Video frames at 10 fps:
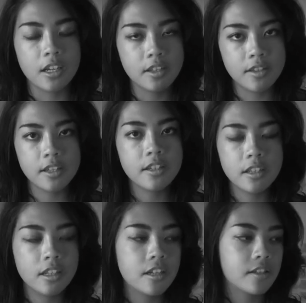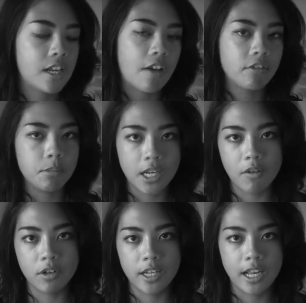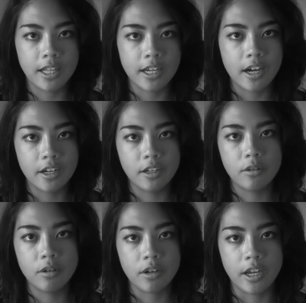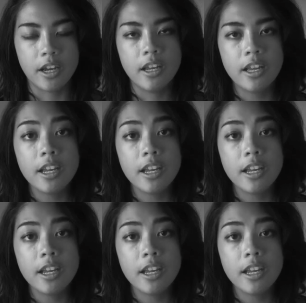Consistently doesn't have to mean every day like I do, okay?